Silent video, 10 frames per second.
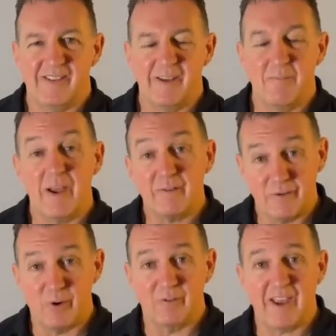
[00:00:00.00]
the
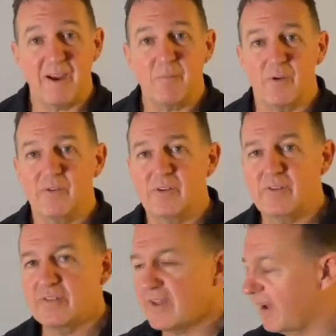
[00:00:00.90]
metaphor of cameras,
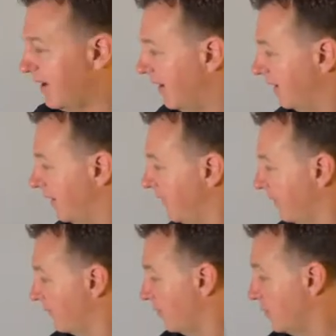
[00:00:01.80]
is to say,
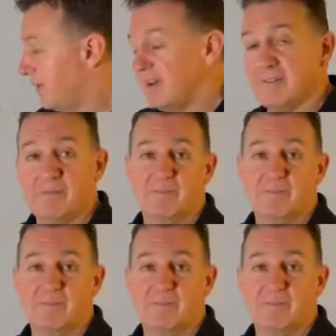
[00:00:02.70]
let's zoom in.